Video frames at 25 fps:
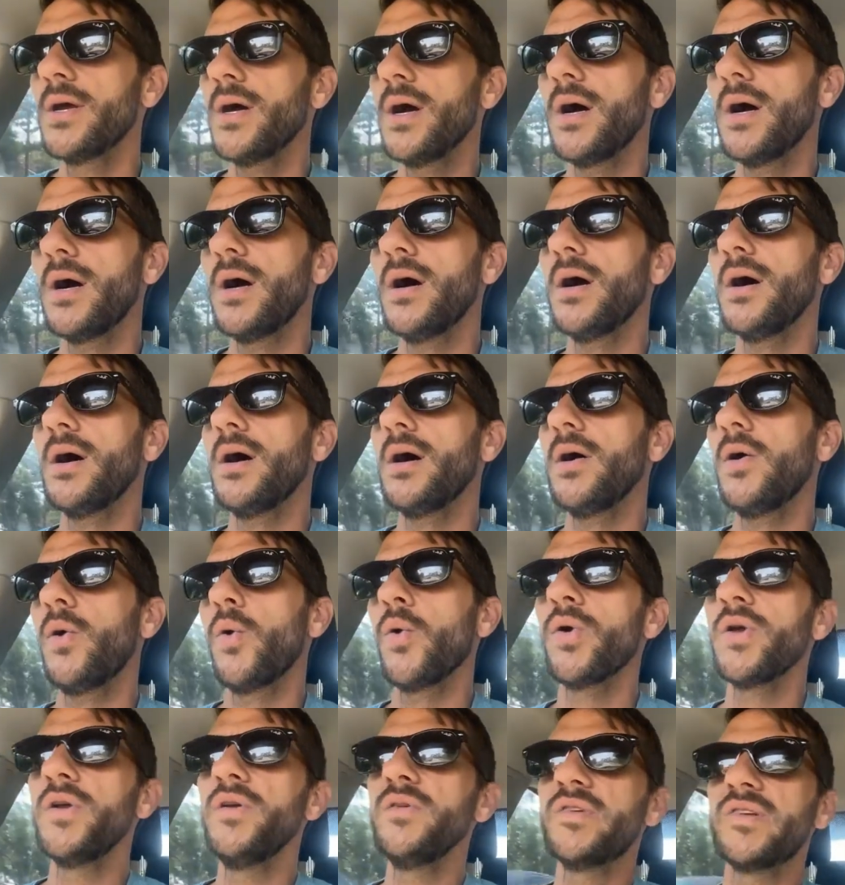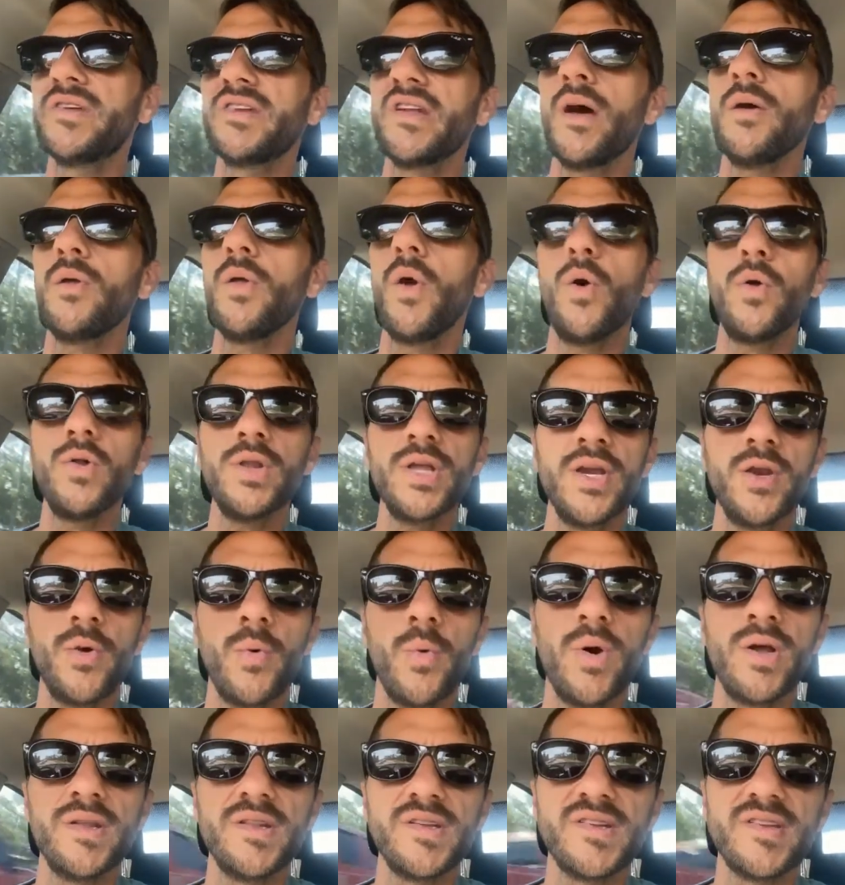Or you sell only to
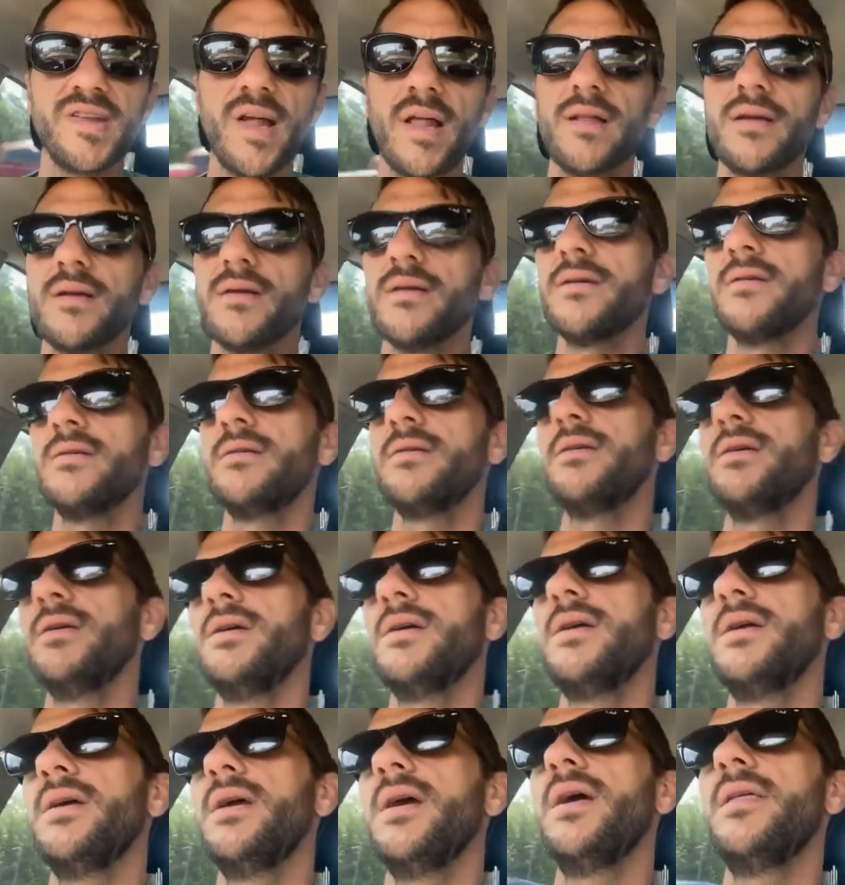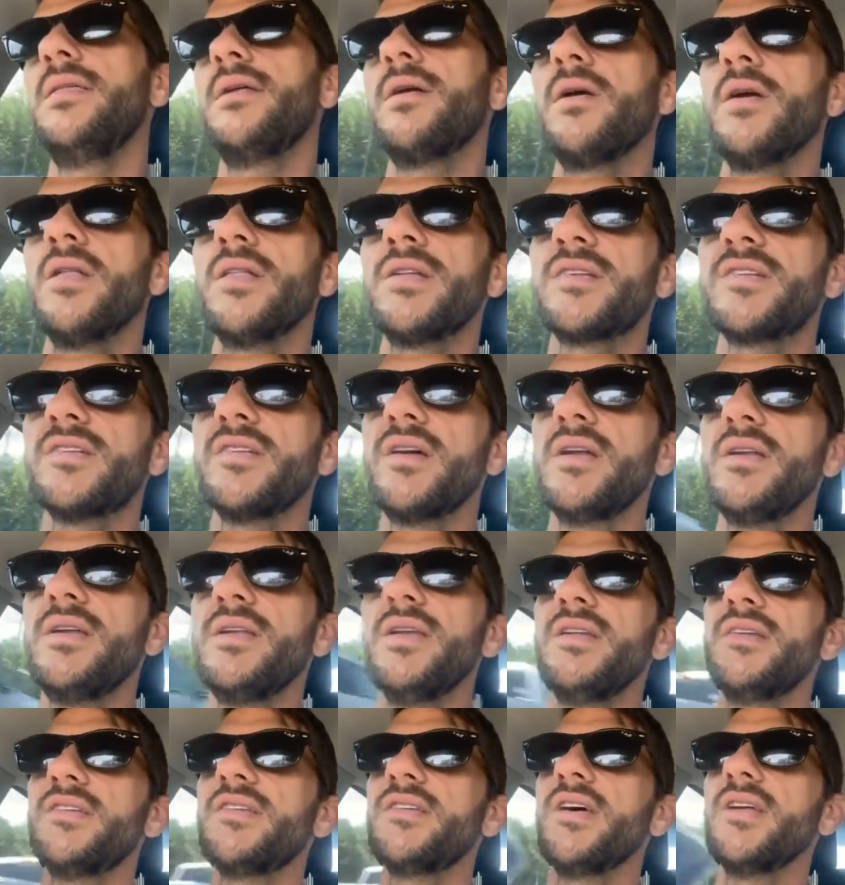one seller, and then all of a sudden
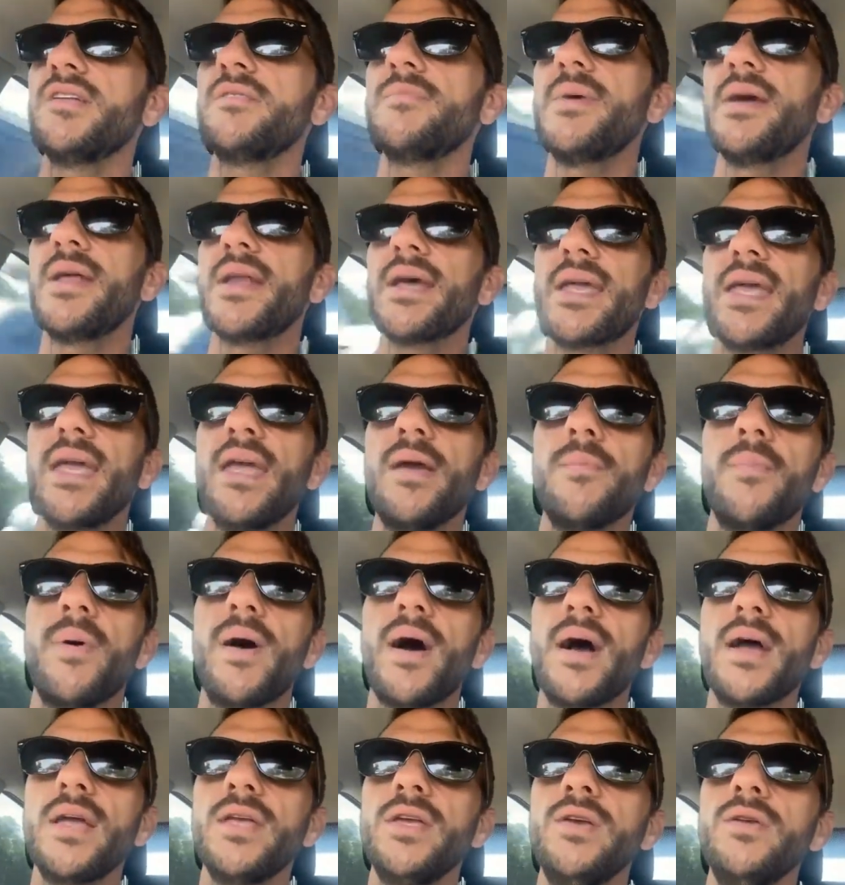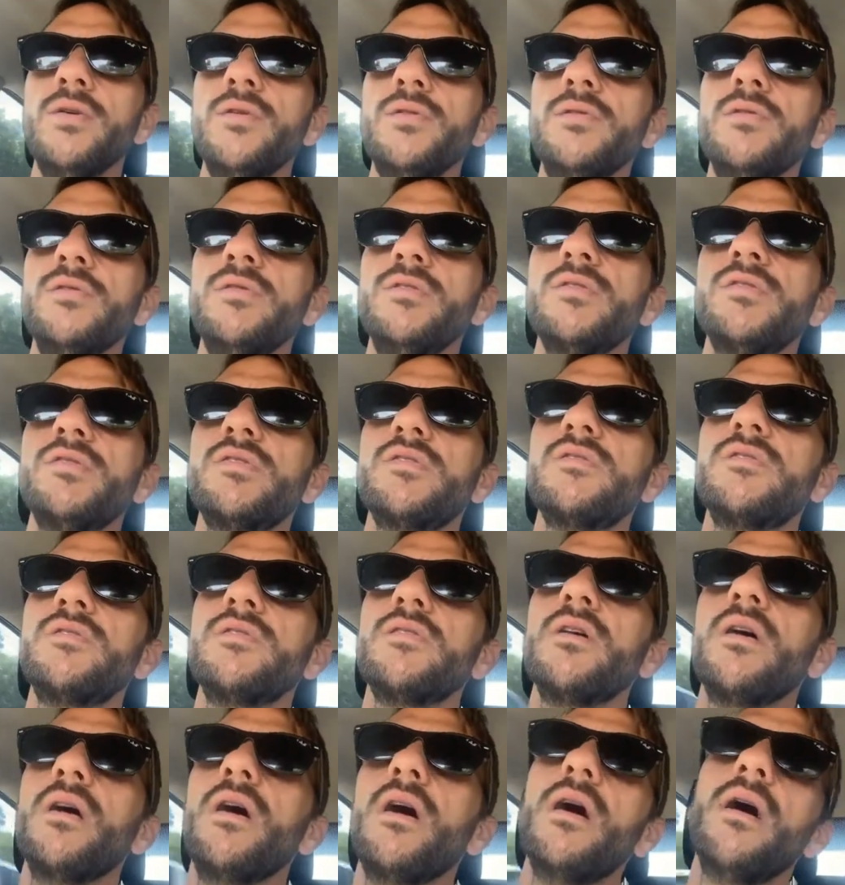he says, man, I can't buy
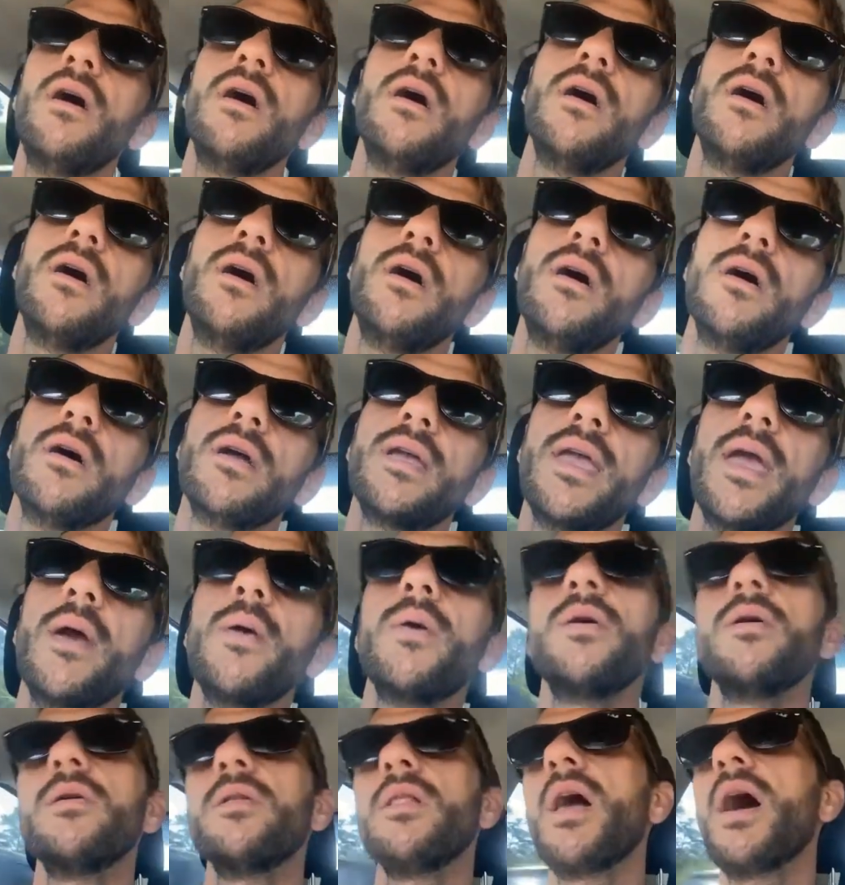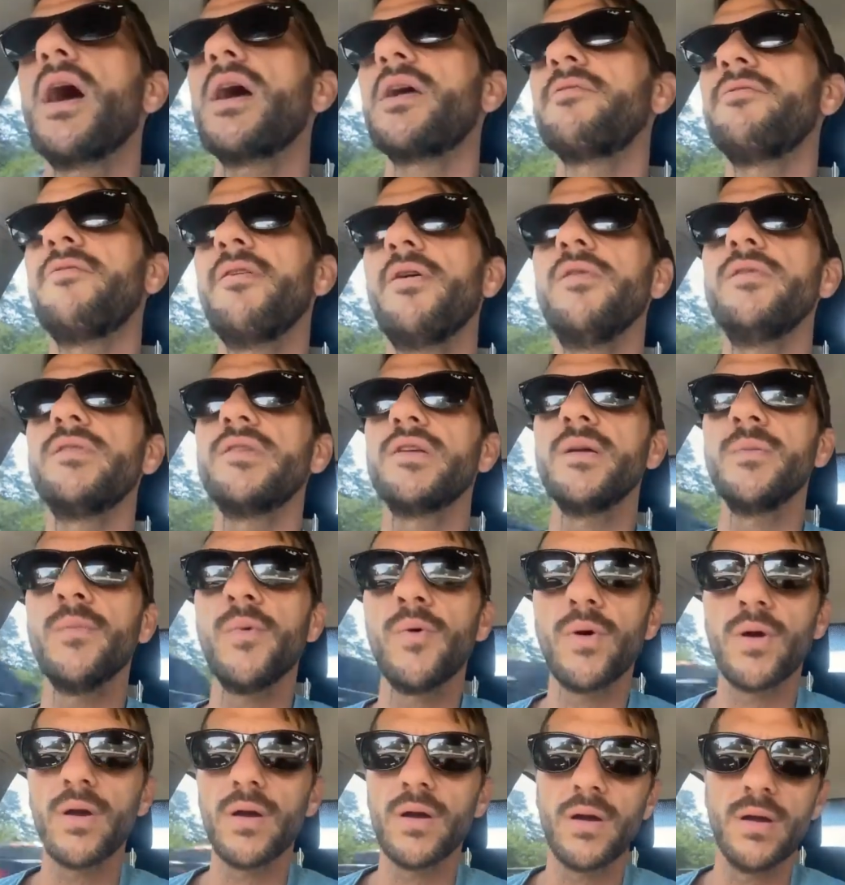used carrier locked phones
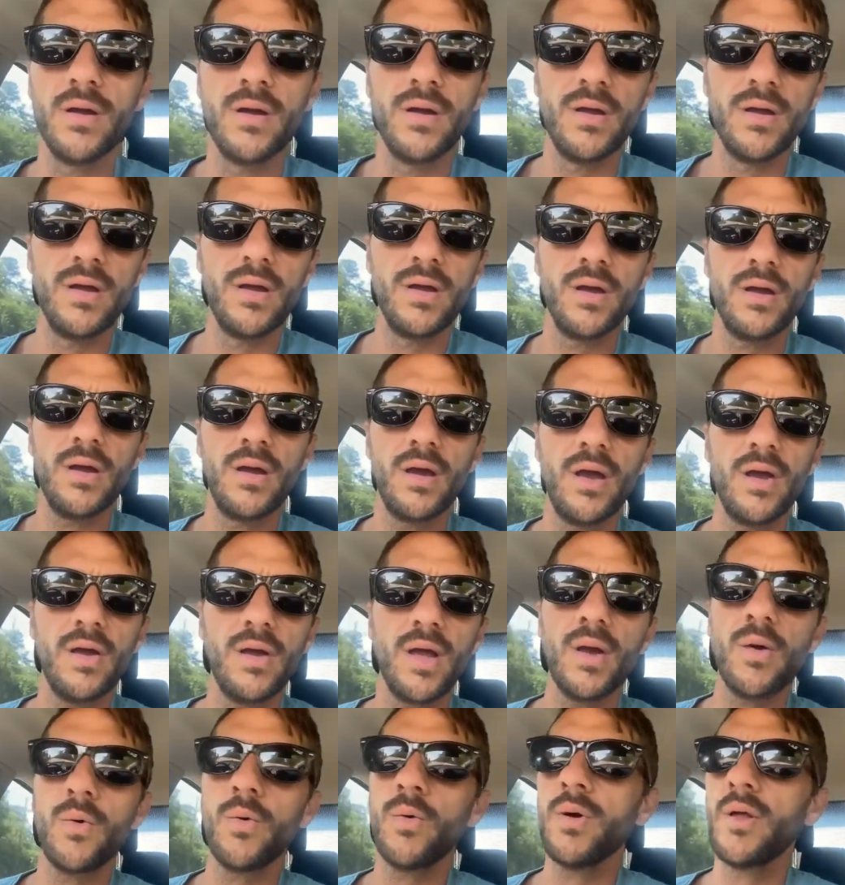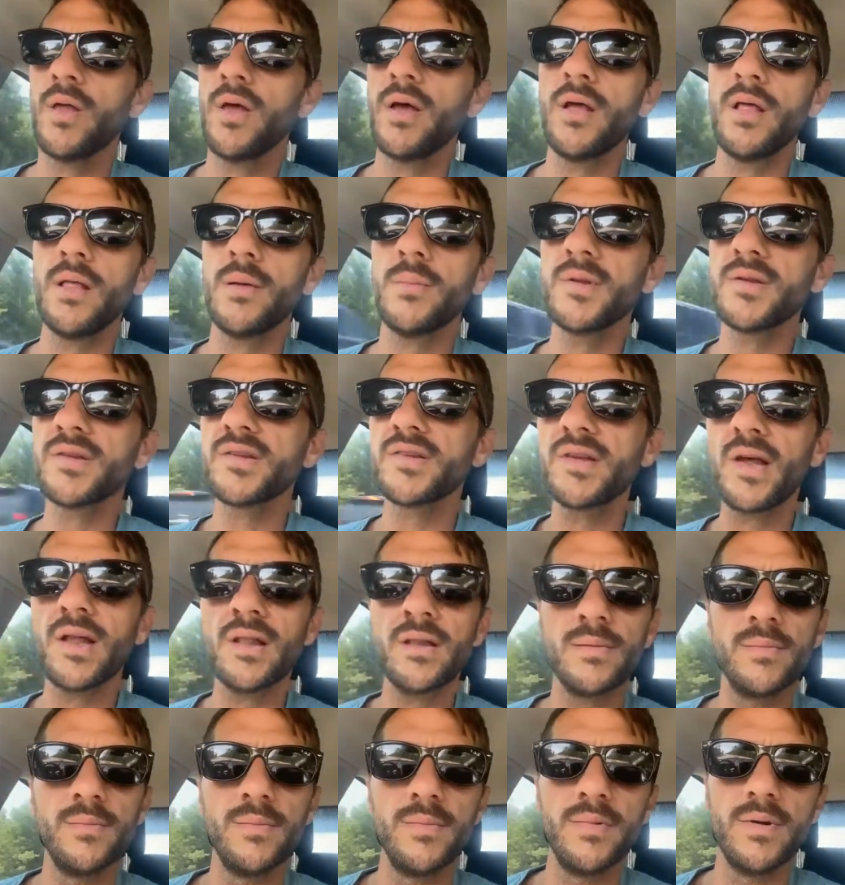anymore. And you're like, well, where the hell am I going to
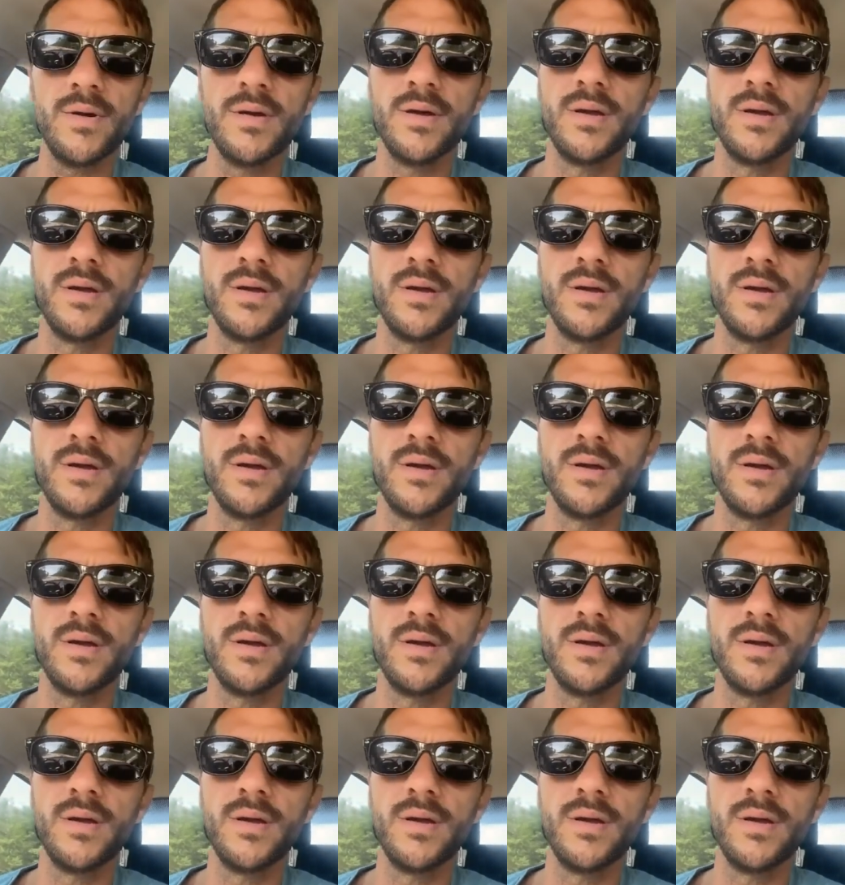sell them?